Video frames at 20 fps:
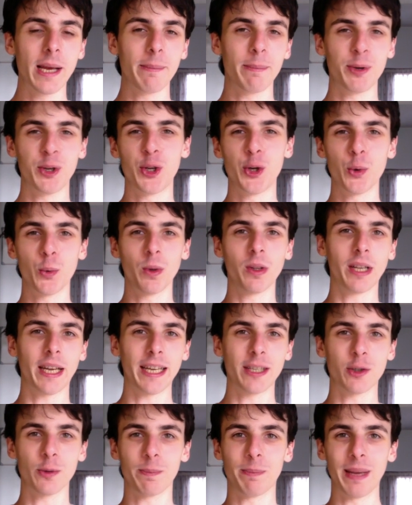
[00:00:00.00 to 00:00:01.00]
but you will
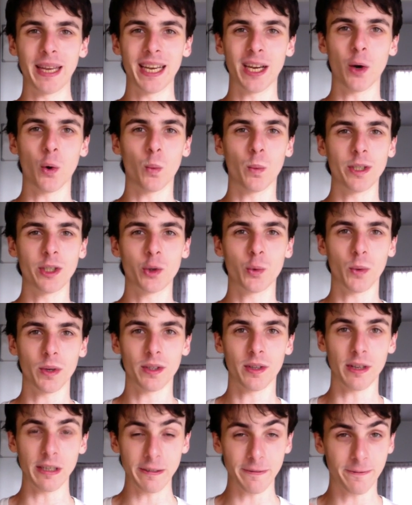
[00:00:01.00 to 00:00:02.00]
get to pick which
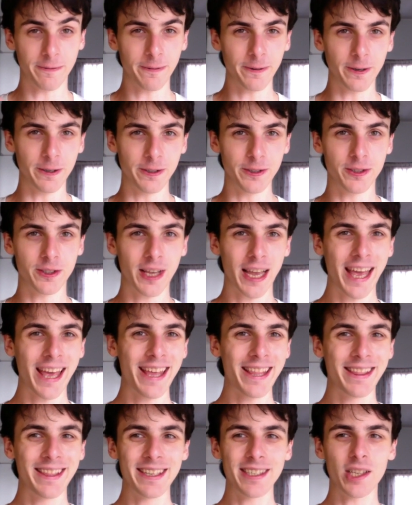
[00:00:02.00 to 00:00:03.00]
one does first.
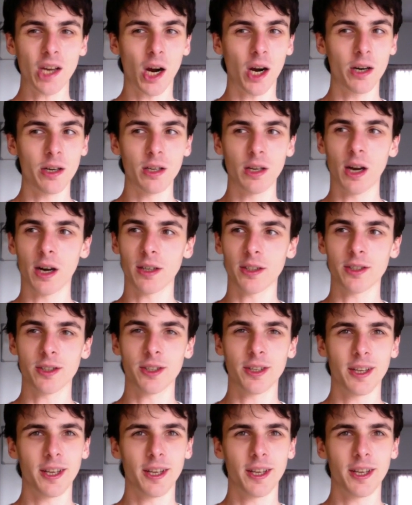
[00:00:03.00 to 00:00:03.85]
These are not